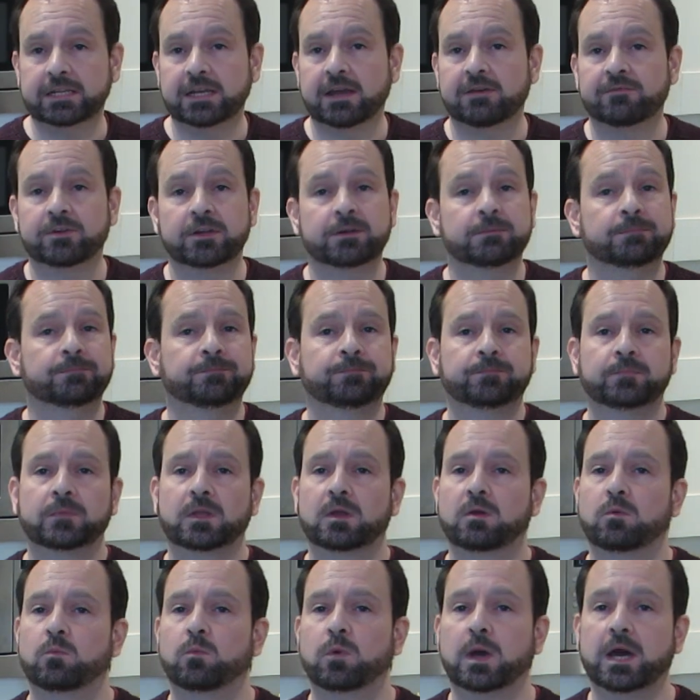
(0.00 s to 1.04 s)
the oven,
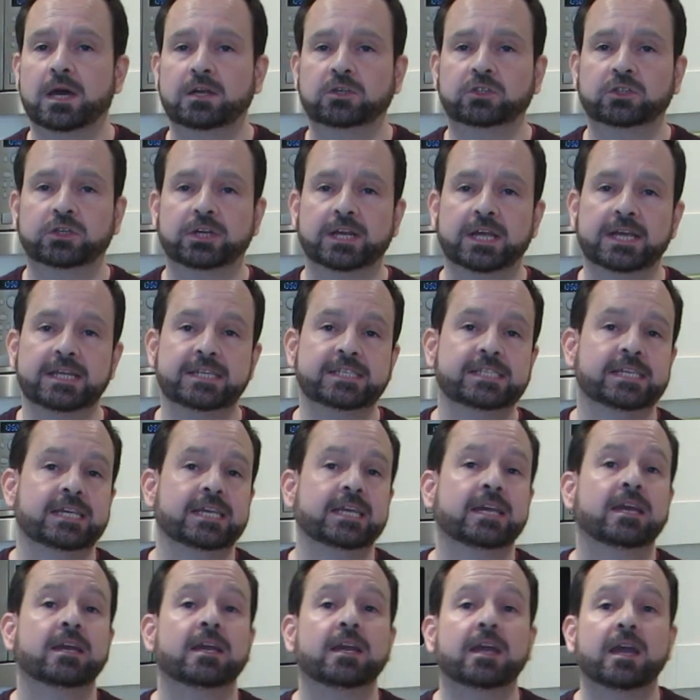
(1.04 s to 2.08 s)

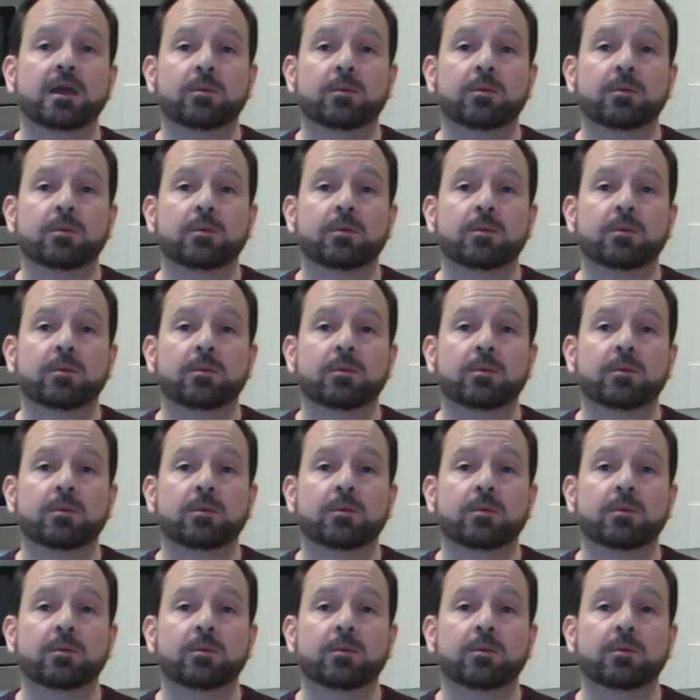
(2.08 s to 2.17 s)
180.